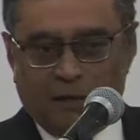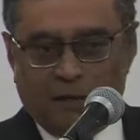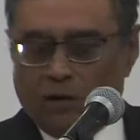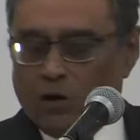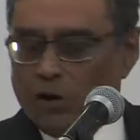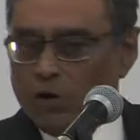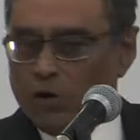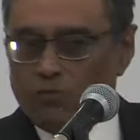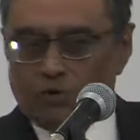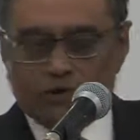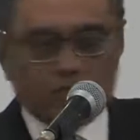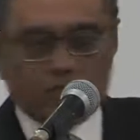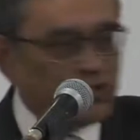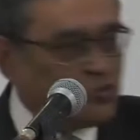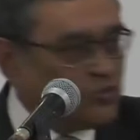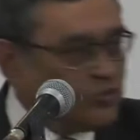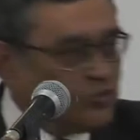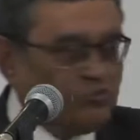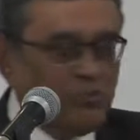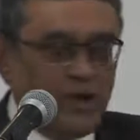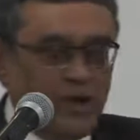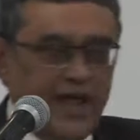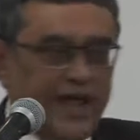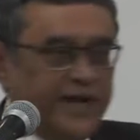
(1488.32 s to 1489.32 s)
Almost
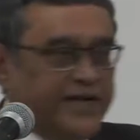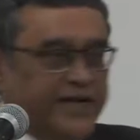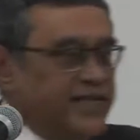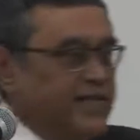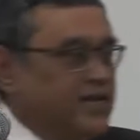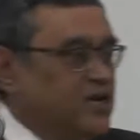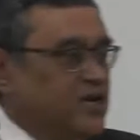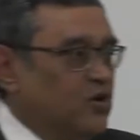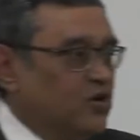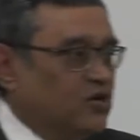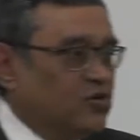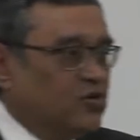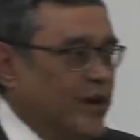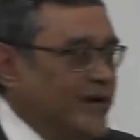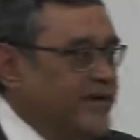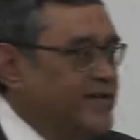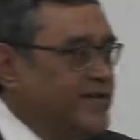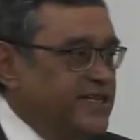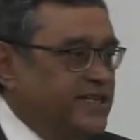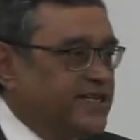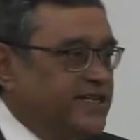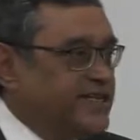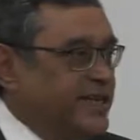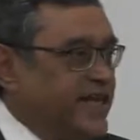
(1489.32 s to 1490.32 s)
18 or
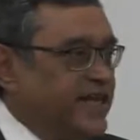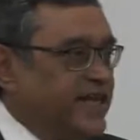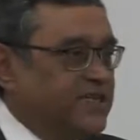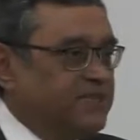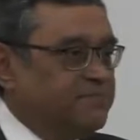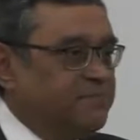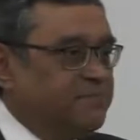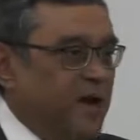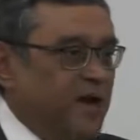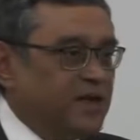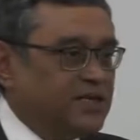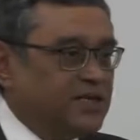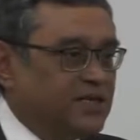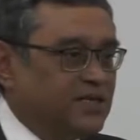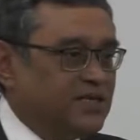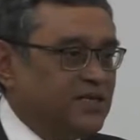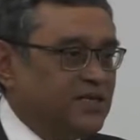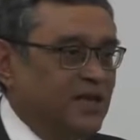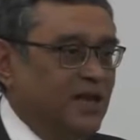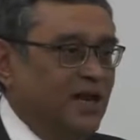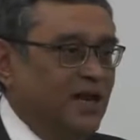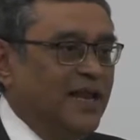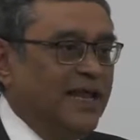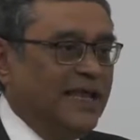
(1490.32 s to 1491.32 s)
20 states passed
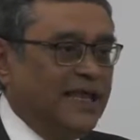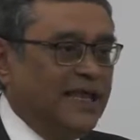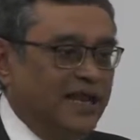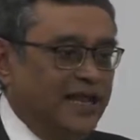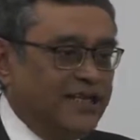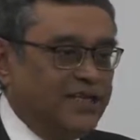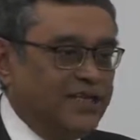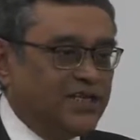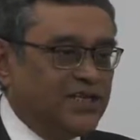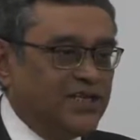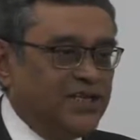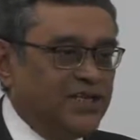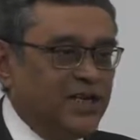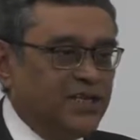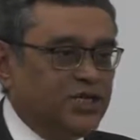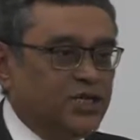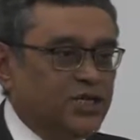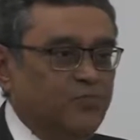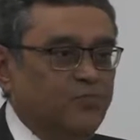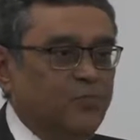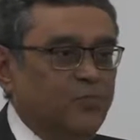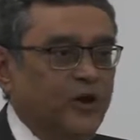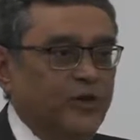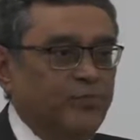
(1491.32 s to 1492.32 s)
lay
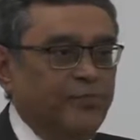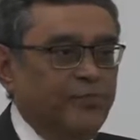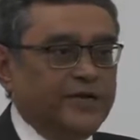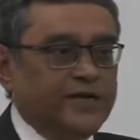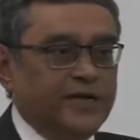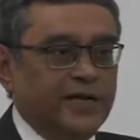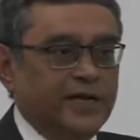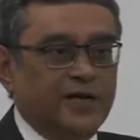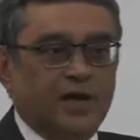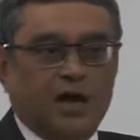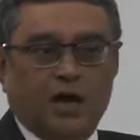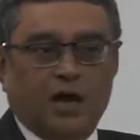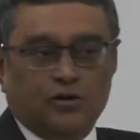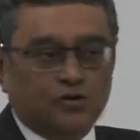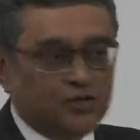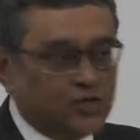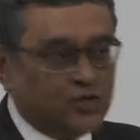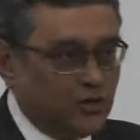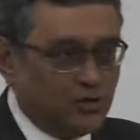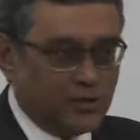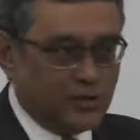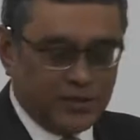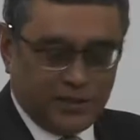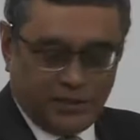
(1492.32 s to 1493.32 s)
legislation prohibiting cow
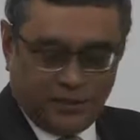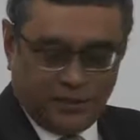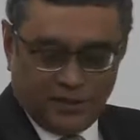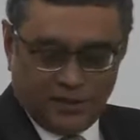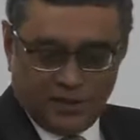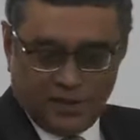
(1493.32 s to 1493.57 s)
slaughter.